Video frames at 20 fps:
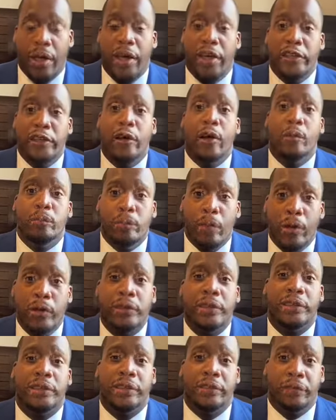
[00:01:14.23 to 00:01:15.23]
Your
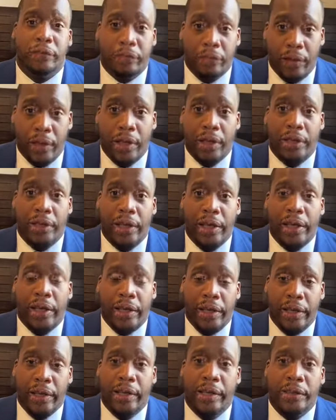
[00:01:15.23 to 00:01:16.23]
emergency fund
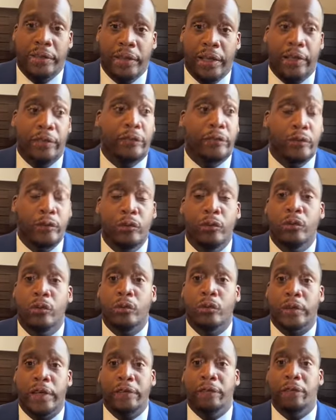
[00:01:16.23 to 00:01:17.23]
is if you
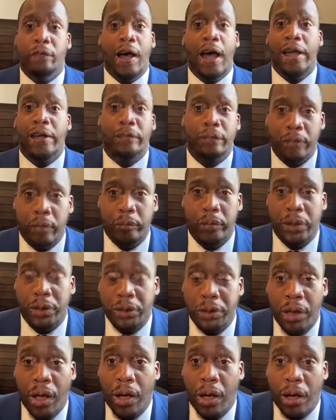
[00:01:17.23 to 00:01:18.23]
get fired from your
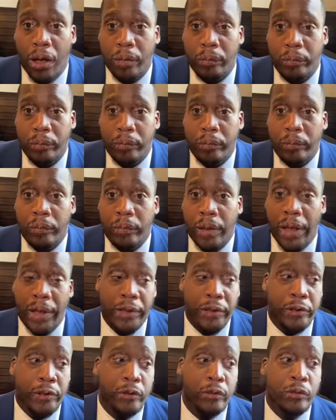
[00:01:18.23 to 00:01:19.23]
job
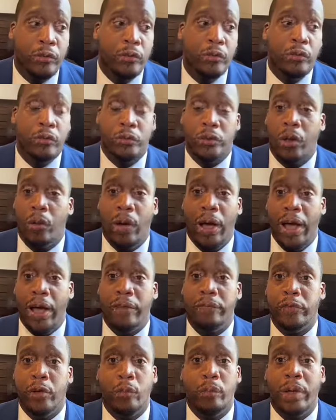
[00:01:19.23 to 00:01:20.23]
and you don't
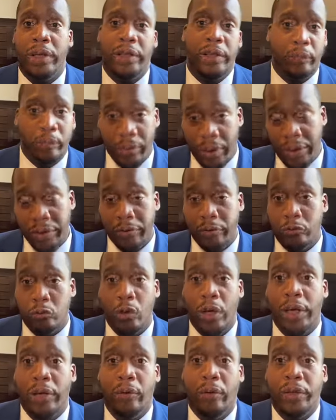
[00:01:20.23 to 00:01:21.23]
have no money to pay your
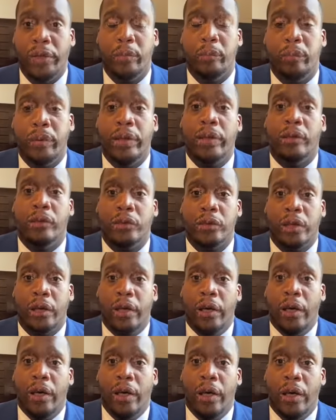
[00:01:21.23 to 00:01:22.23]
rent or your bills,
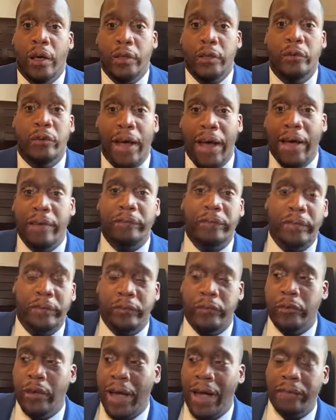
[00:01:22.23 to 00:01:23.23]
you
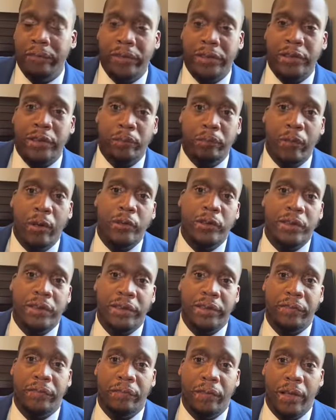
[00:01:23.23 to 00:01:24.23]
have this
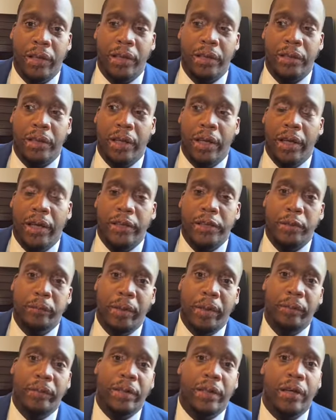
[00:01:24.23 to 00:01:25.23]
emergency fund to be
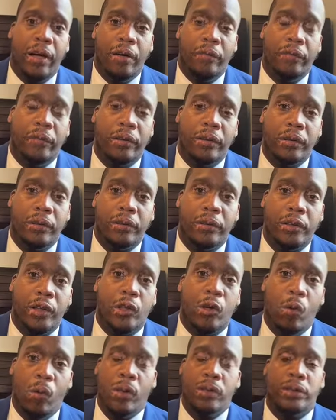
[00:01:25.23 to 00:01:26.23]
able to cover the
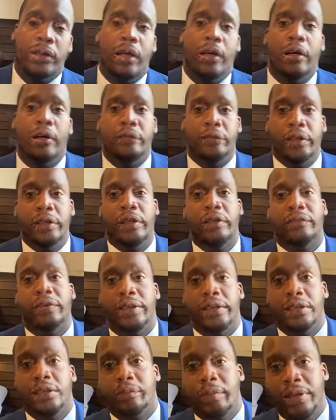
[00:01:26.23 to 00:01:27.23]
cost of your living
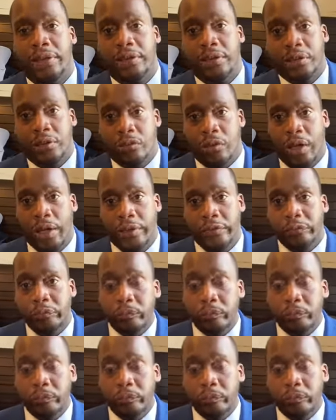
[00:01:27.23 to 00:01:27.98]
expenses, right?